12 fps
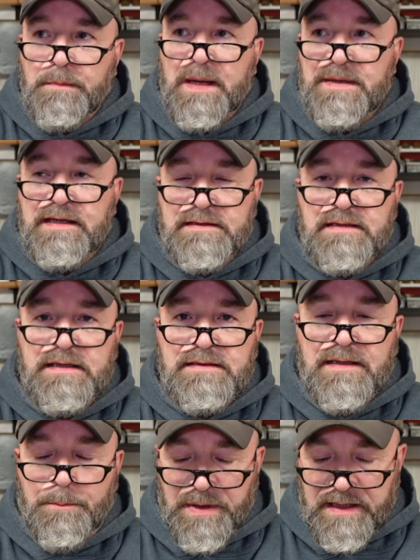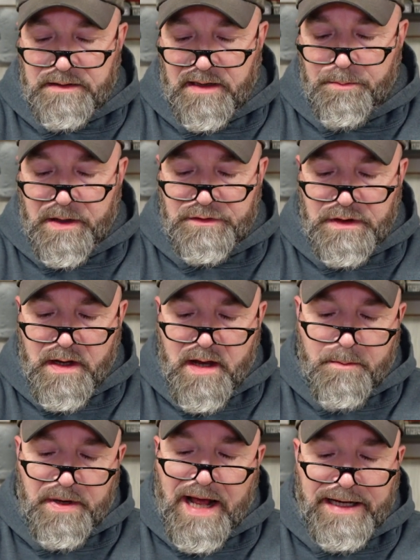Maybe this is the picnic pouch,
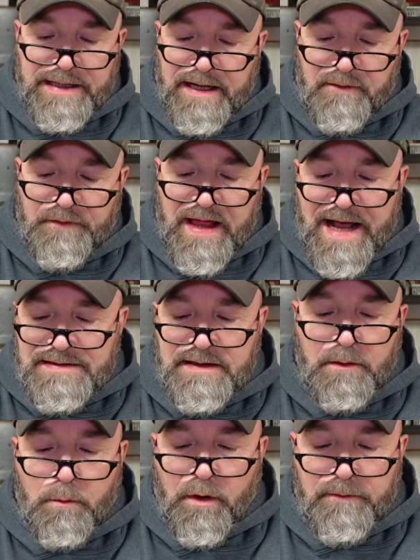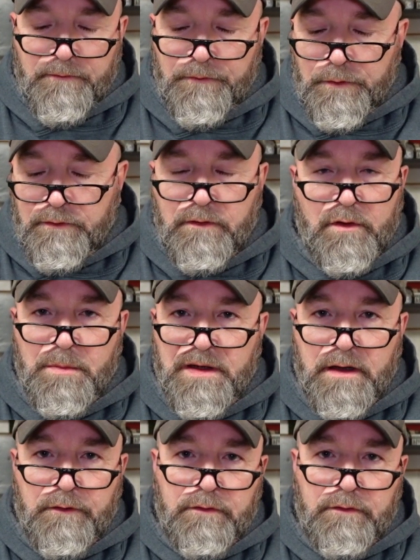but I can get a flask and one food tube in there.